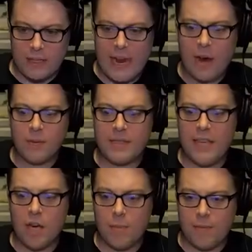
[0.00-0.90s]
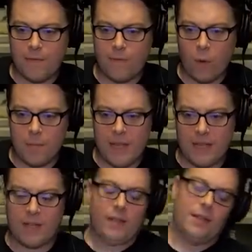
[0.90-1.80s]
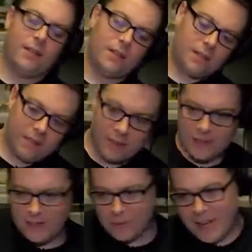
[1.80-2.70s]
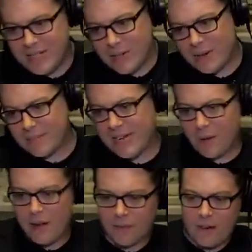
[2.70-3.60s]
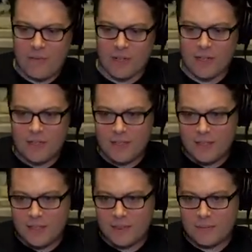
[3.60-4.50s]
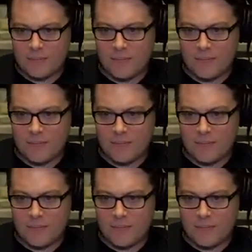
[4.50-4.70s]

Now how is he up before me? Ah, when I do it, I'm down there forever. Back and